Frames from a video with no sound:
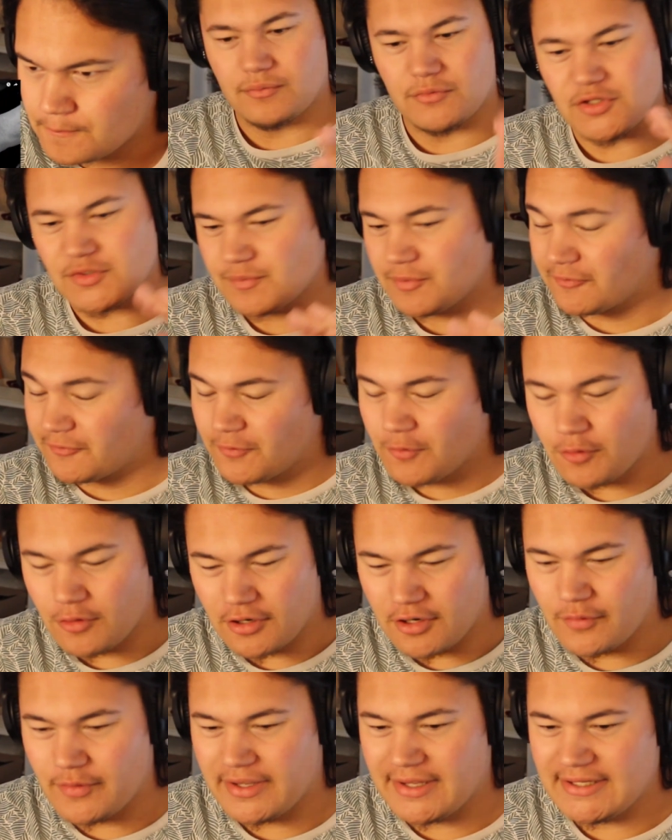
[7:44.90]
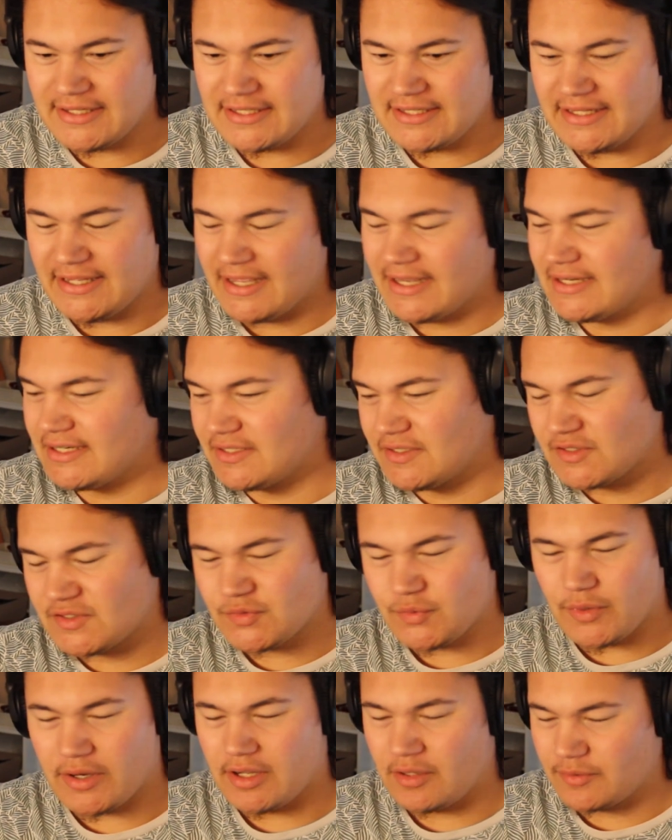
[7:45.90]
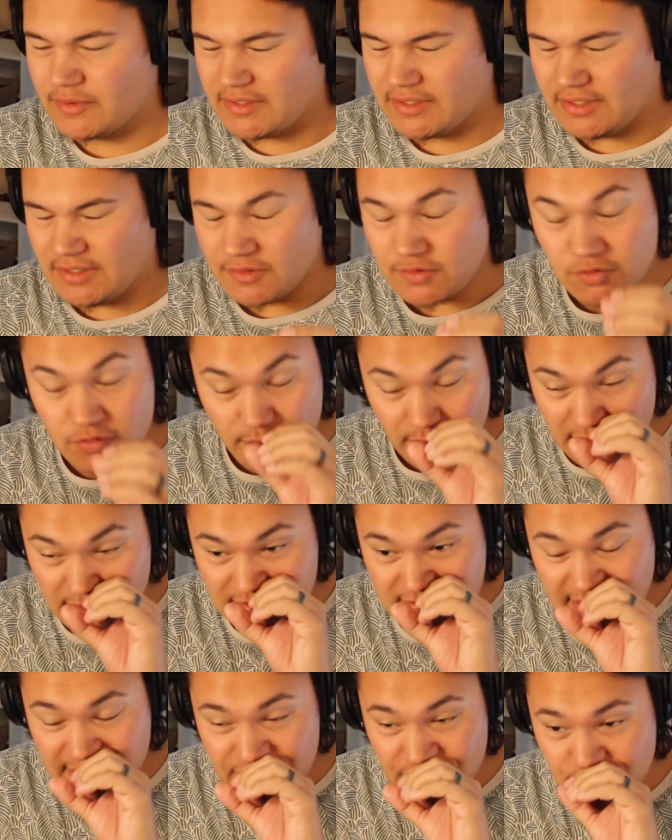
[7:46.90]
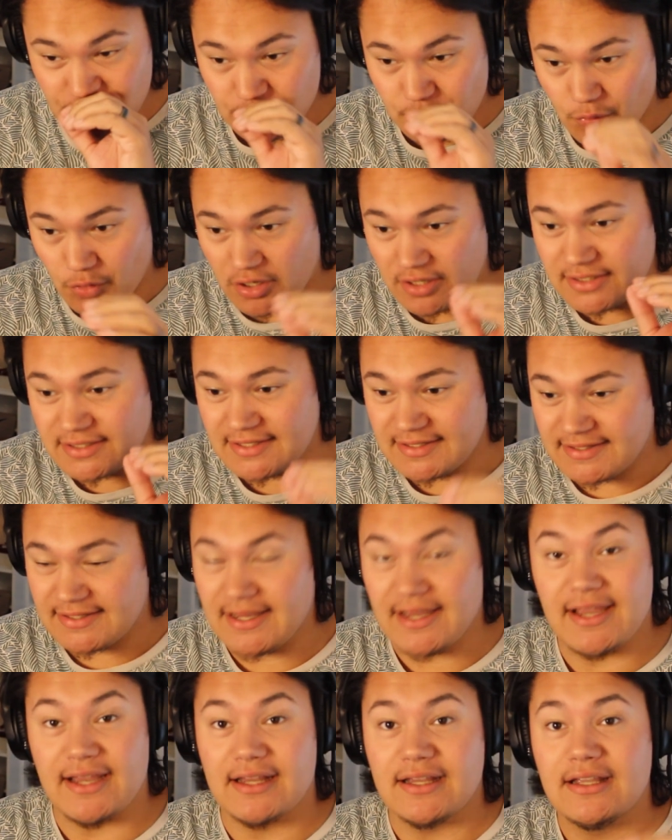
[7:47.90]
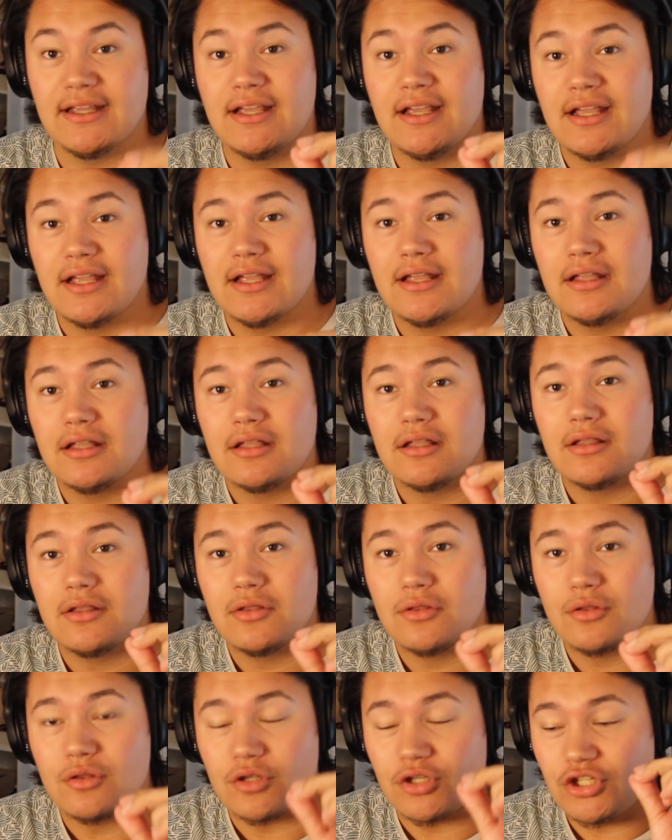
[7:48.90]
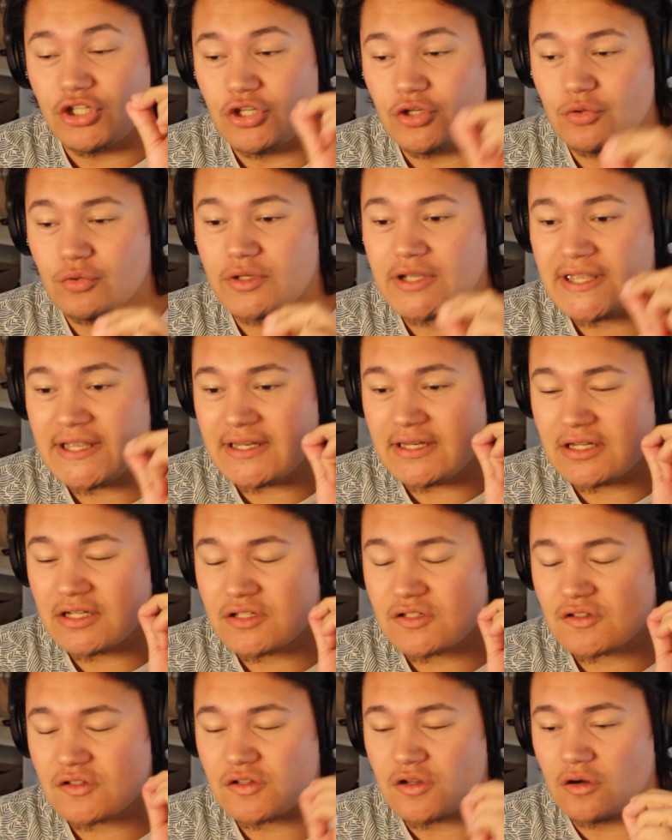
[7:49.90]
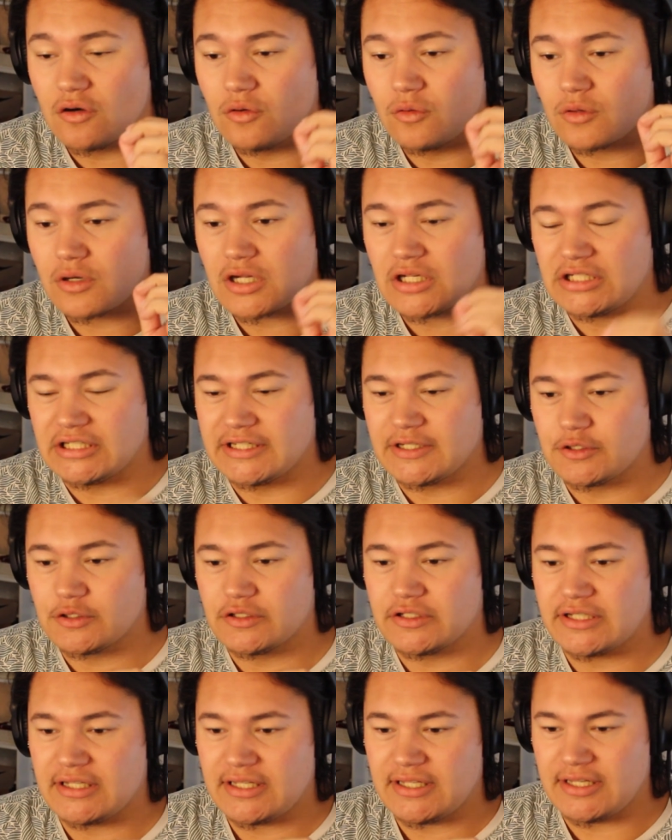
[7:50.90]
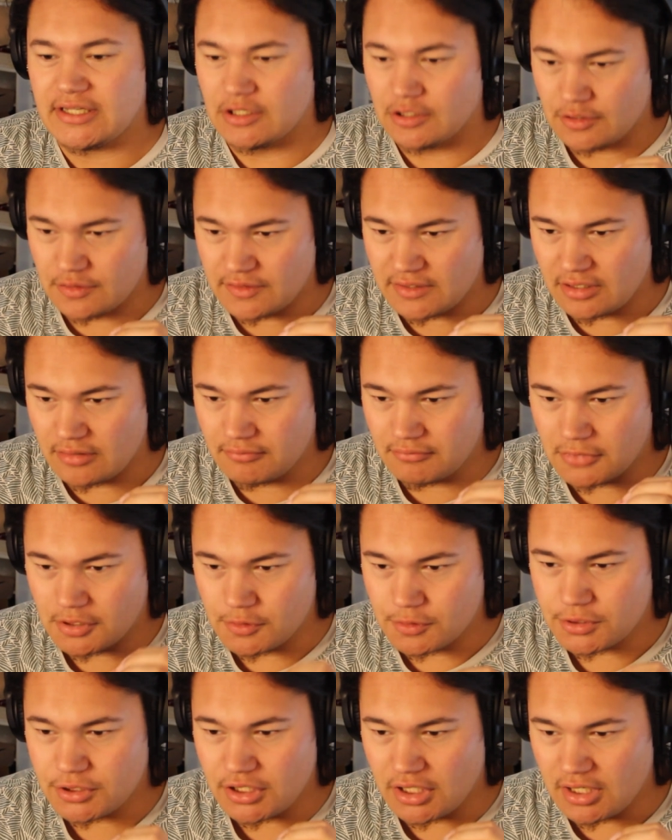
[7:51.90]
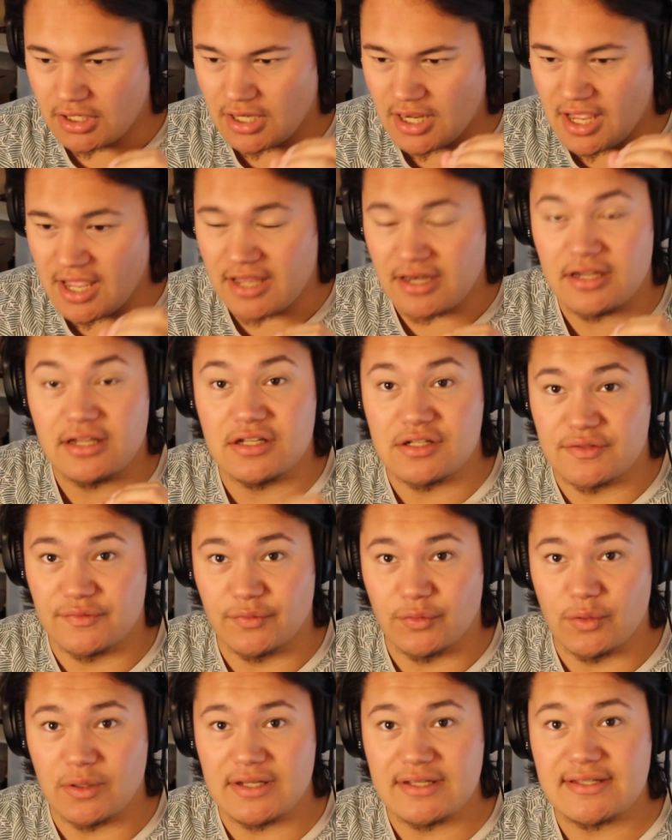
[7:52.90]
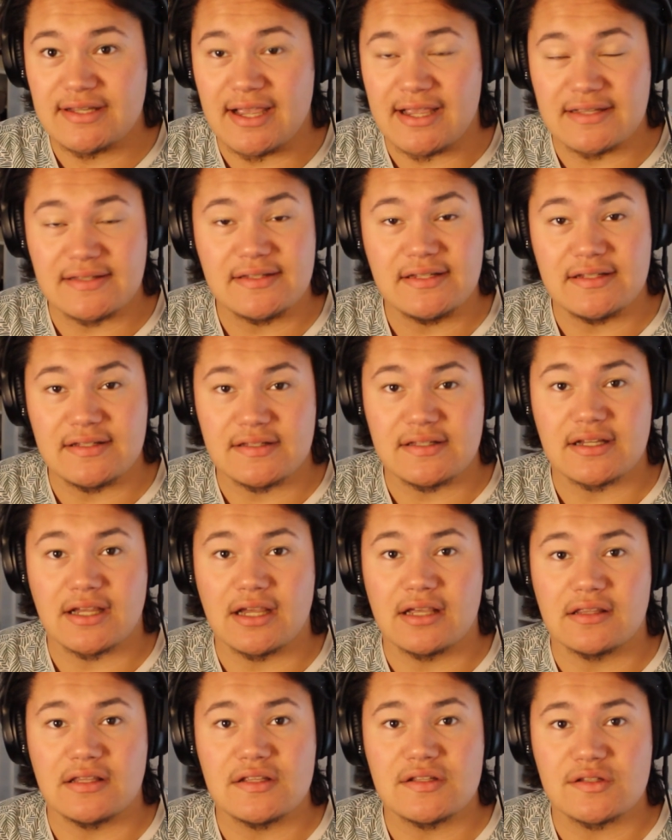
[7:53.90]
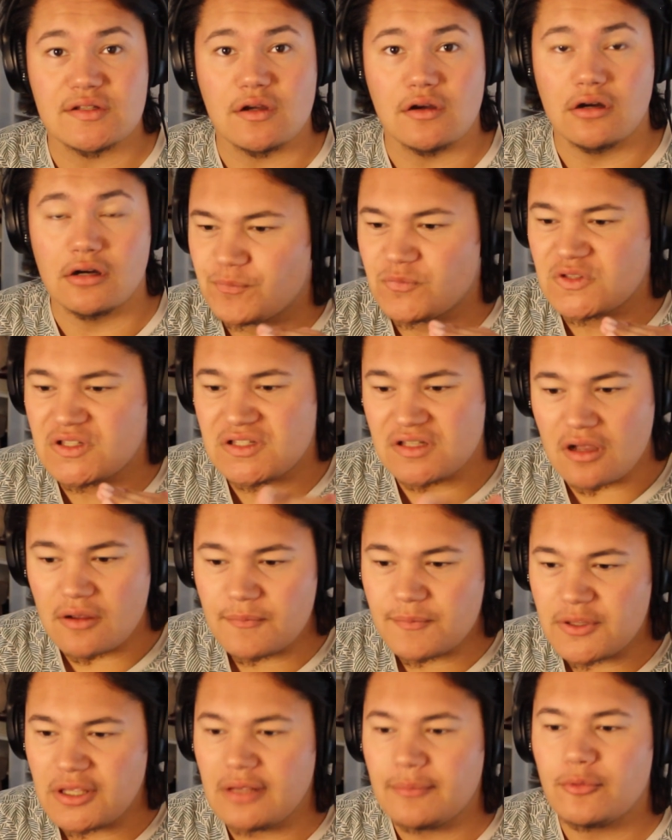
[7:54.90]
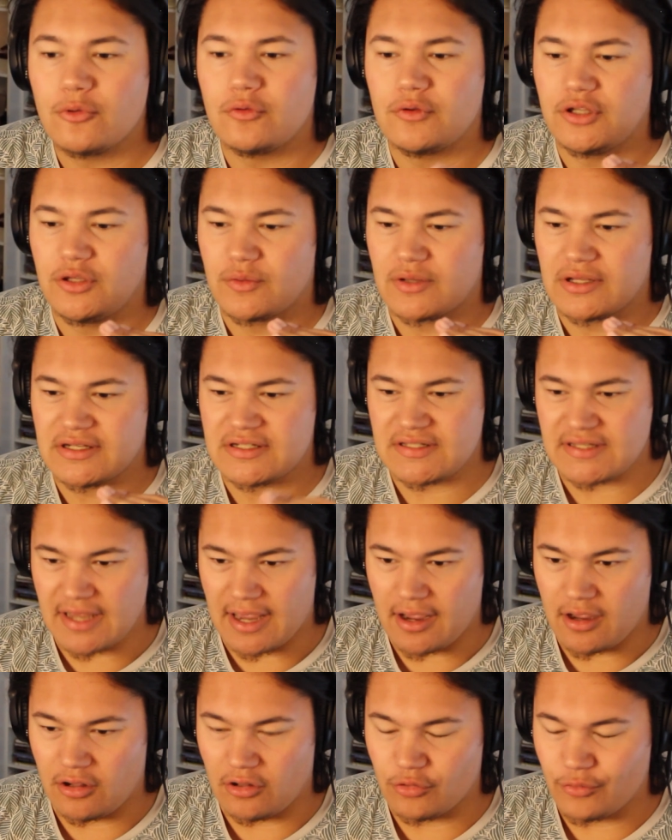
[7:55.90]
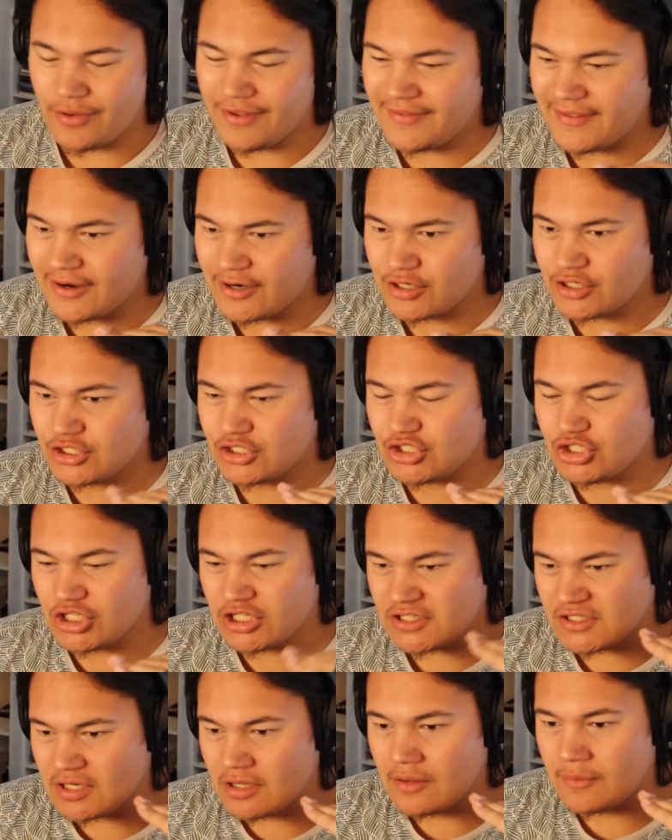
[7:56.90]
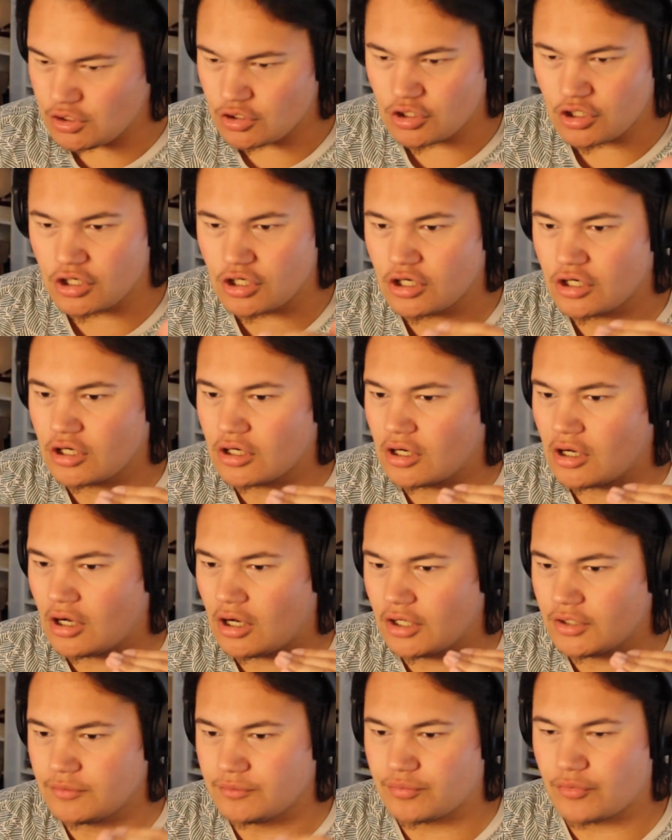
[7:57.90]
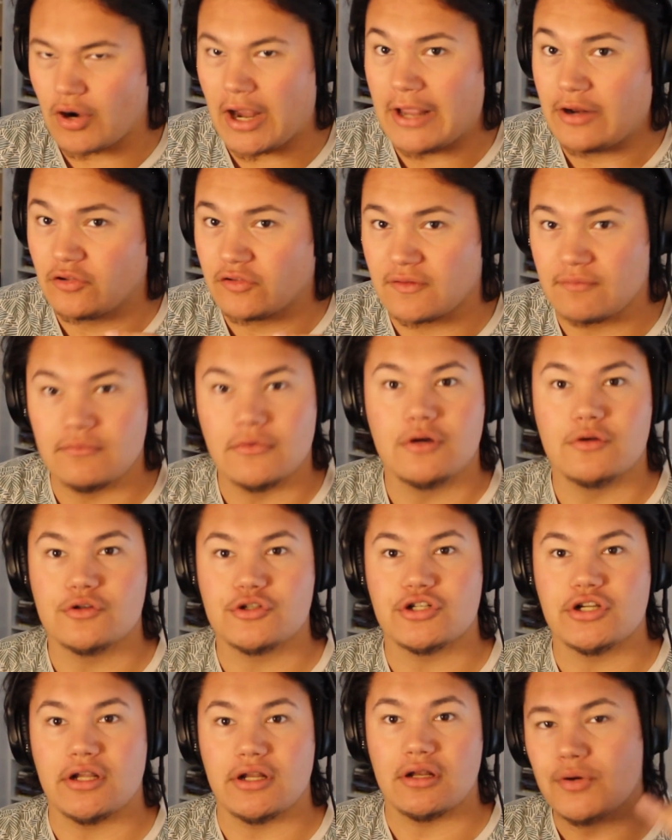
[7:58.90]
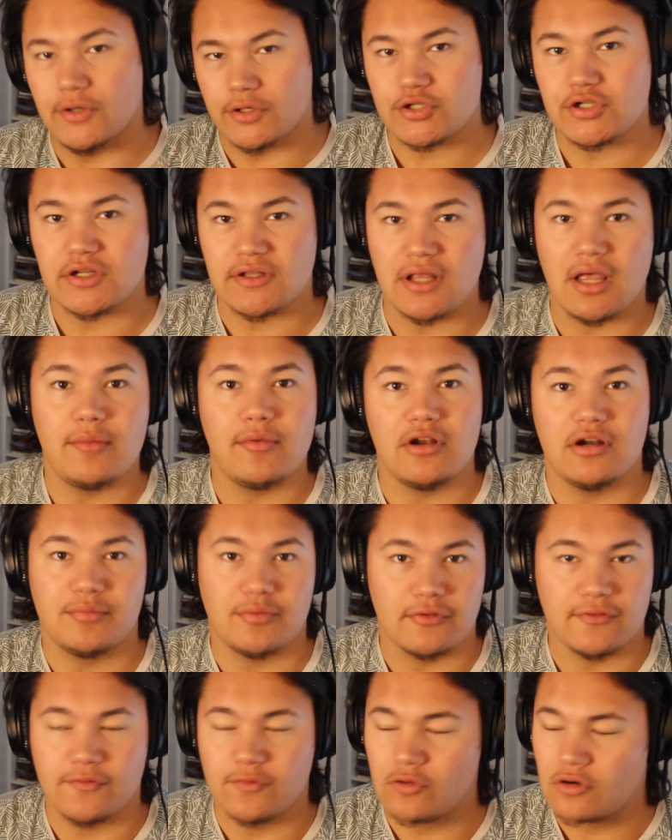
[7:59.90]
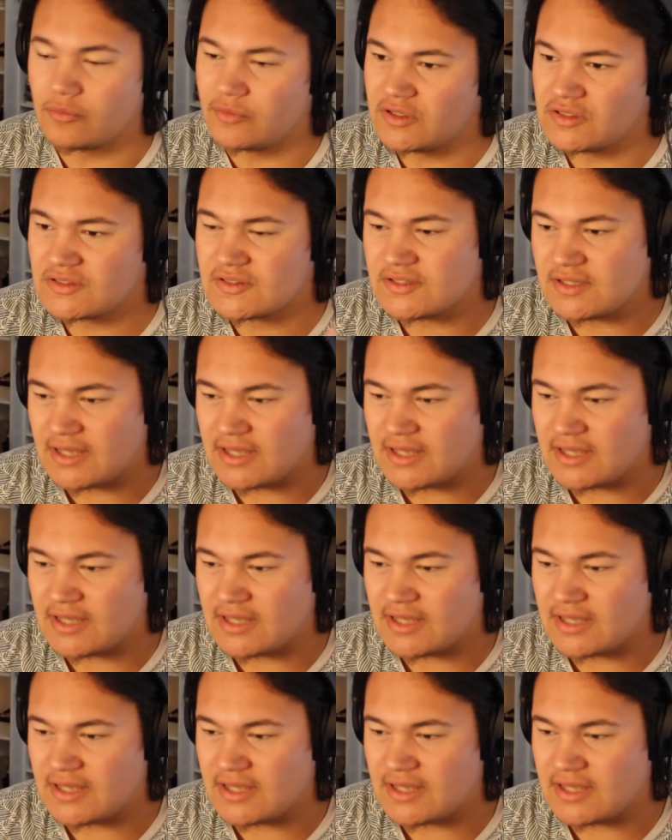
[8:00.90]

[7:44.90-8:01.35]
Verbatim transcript: Just before going into the end and the swell with the instruments, I just want to say, you can so clearly hear the emotion in his voice as he's singing this song. Some people, you can tell when there is just pure, unbridled emotion pushing them in a performance.